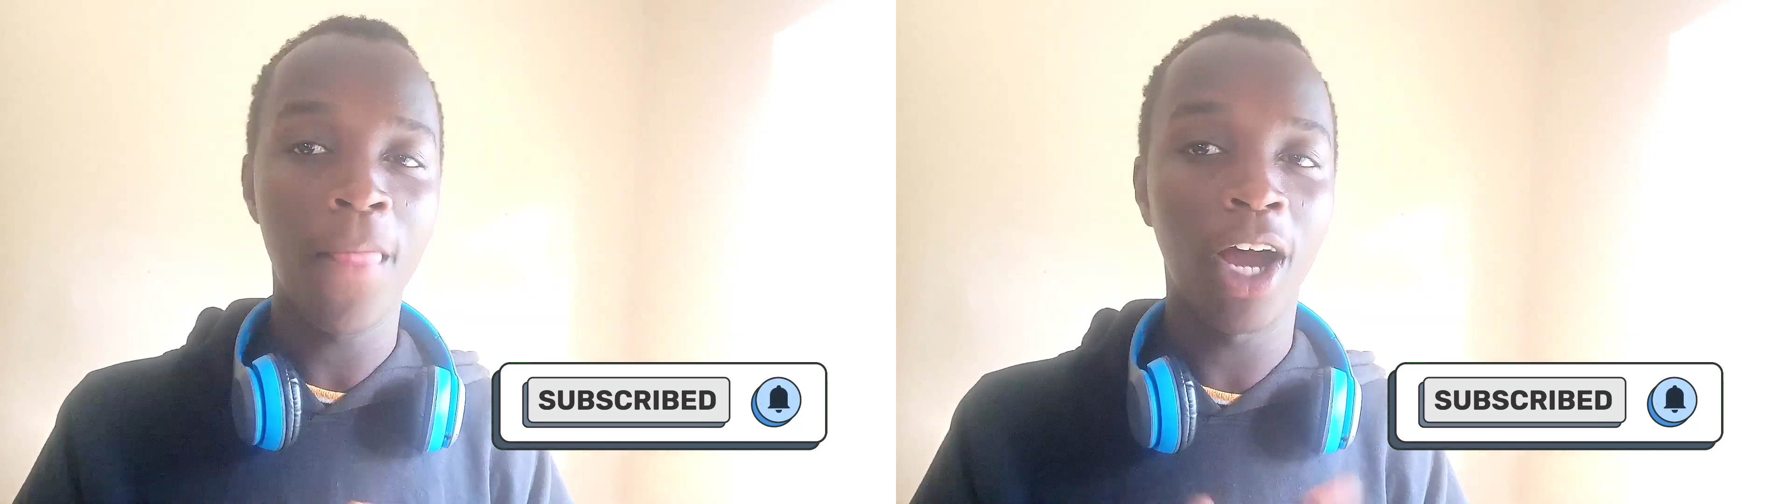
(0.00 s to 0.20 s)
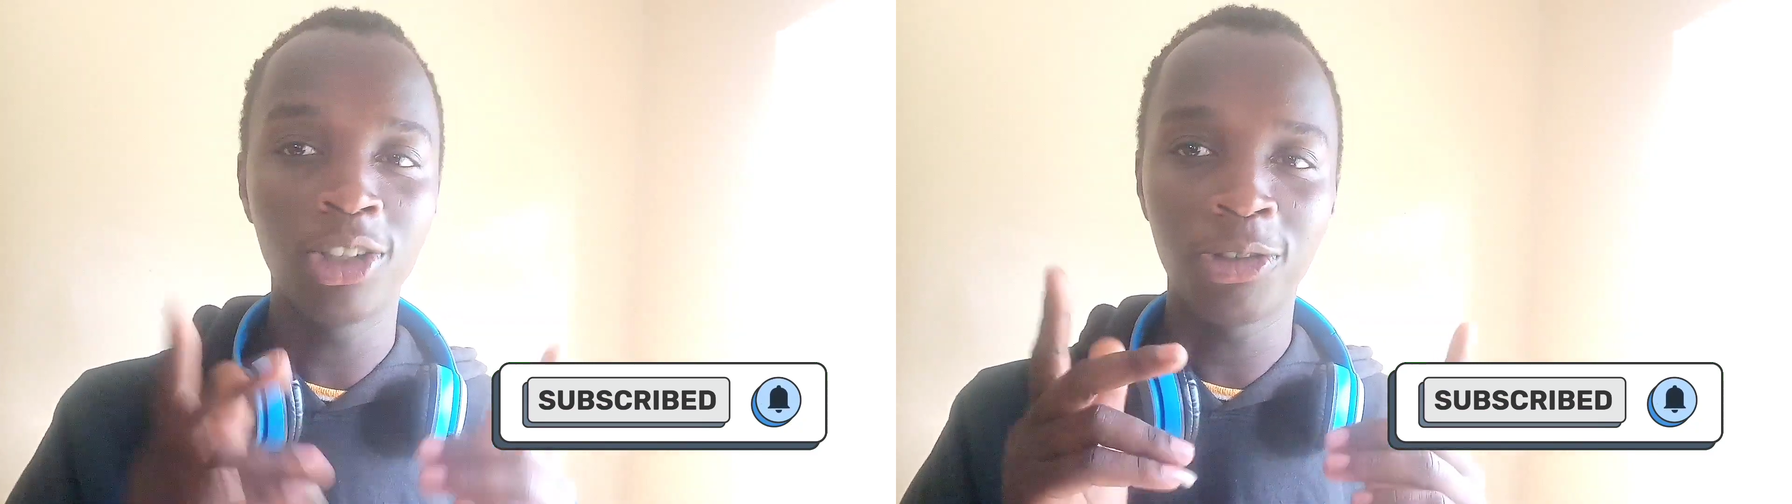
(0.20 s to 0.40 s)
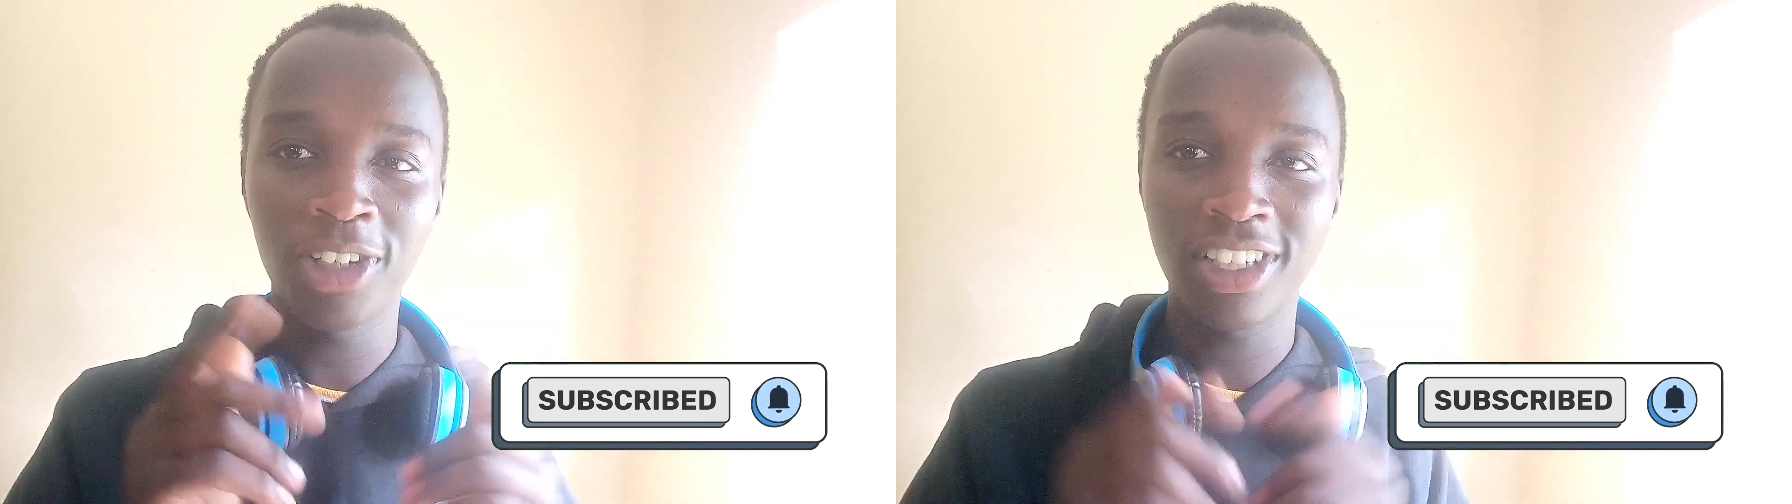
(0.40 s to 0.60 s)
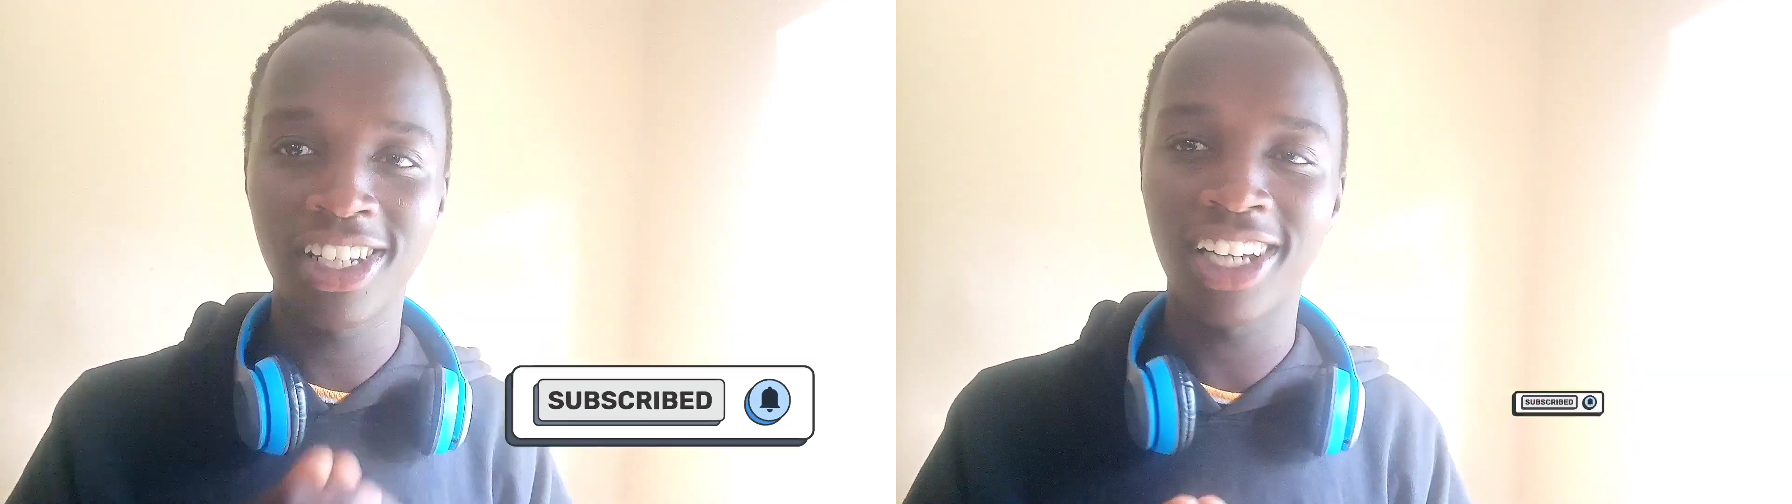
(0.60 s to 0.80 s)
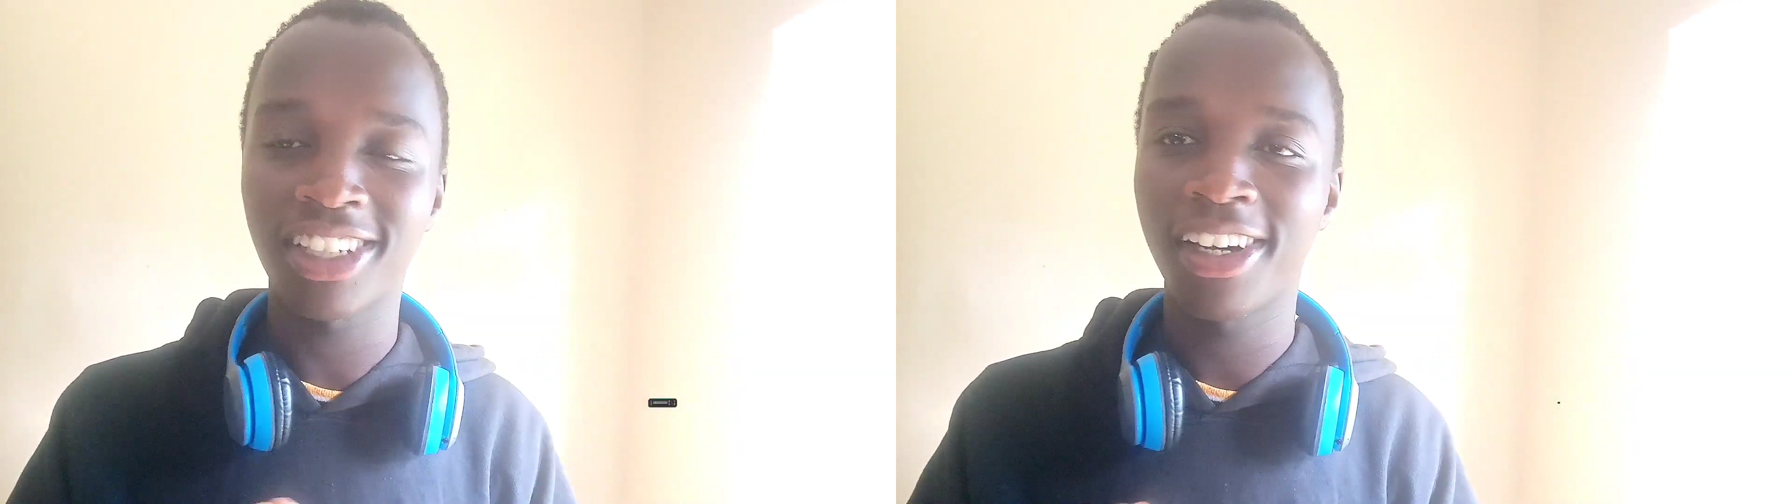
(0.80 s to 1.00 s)
how to fetch
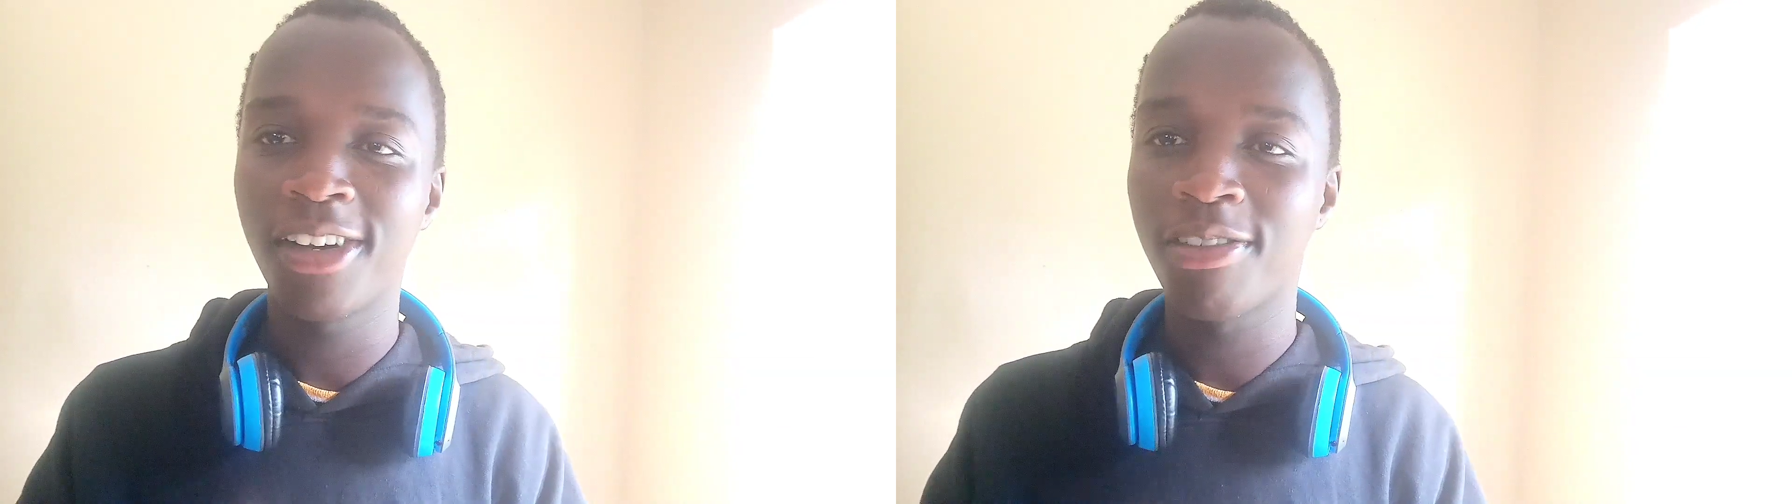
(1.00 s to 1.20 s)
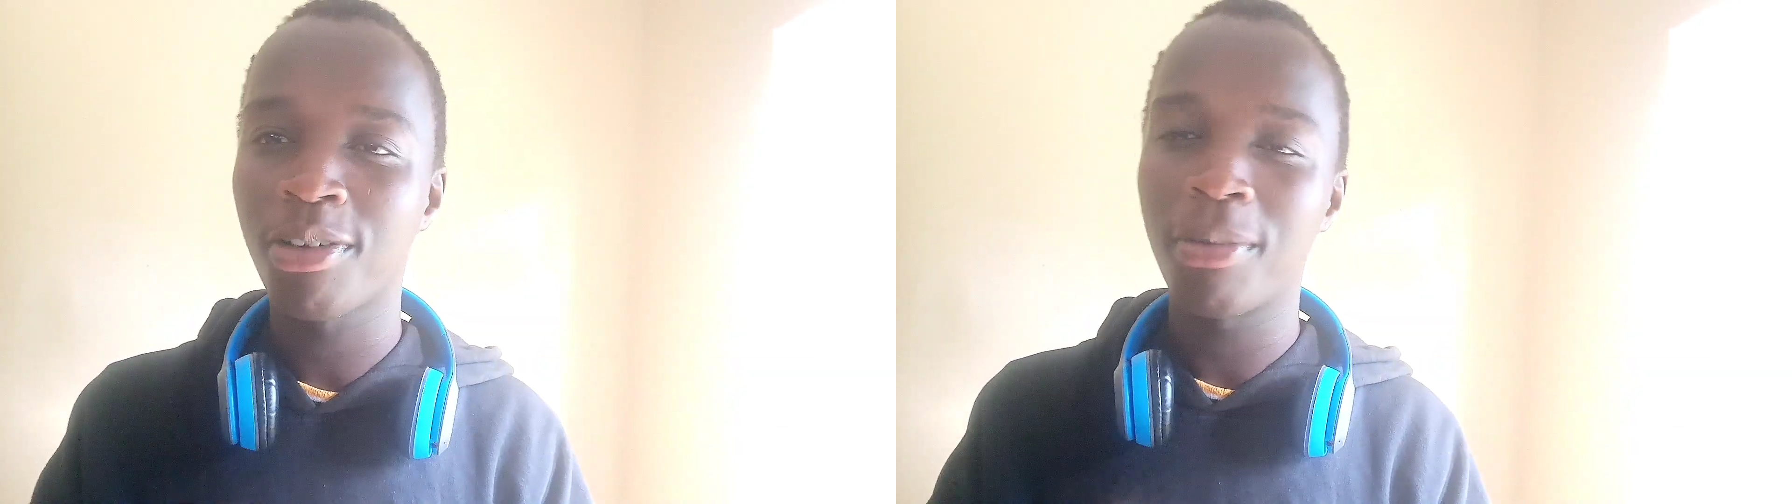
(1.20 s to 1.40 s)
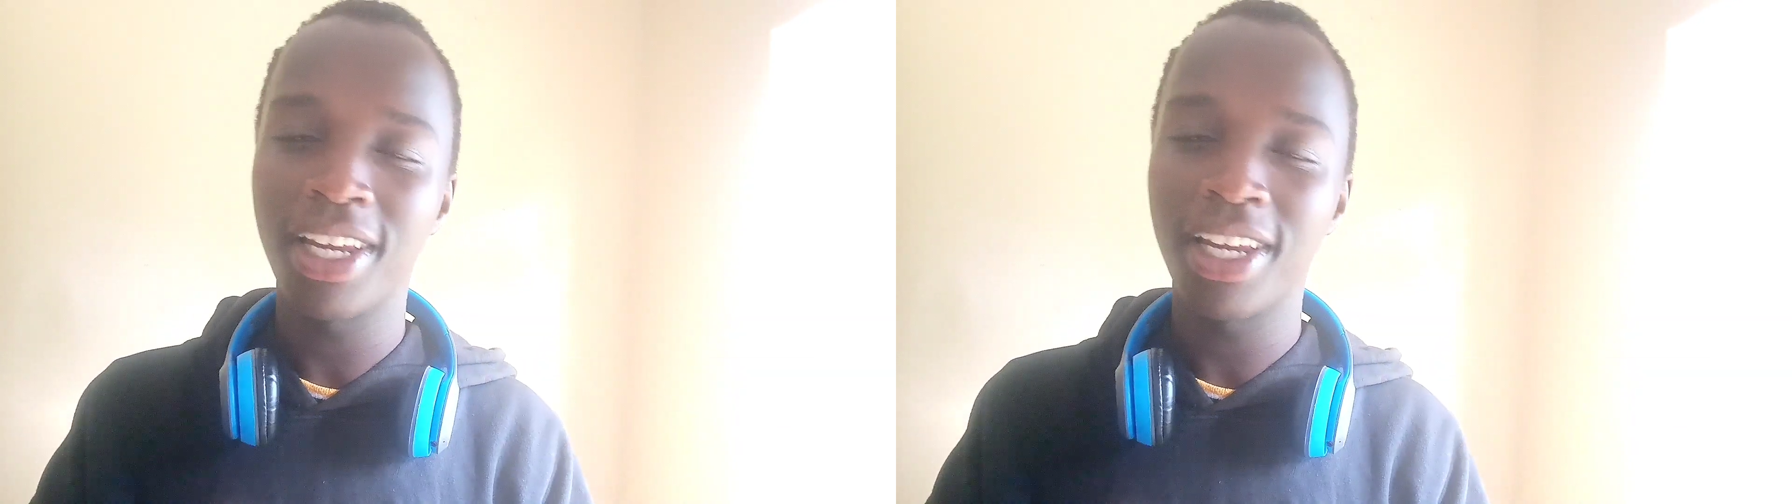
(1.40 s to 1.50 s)
data from